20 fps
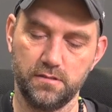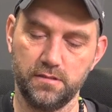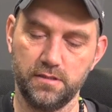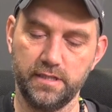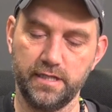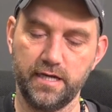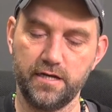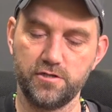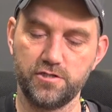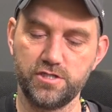
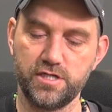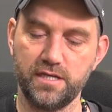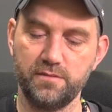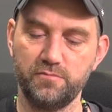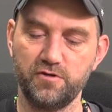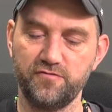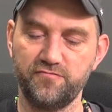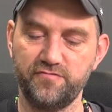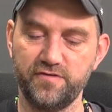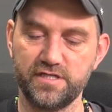The air
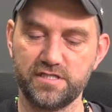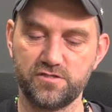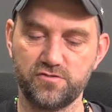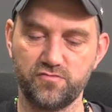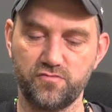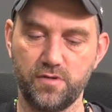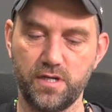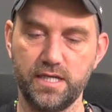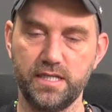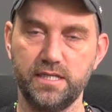chamber
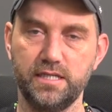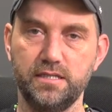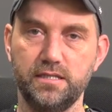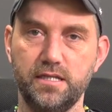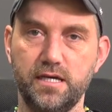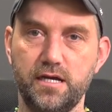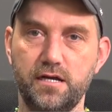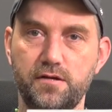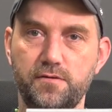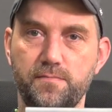fits right in
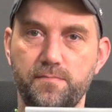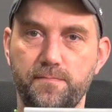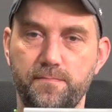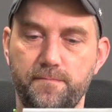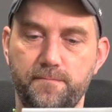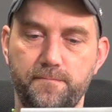there.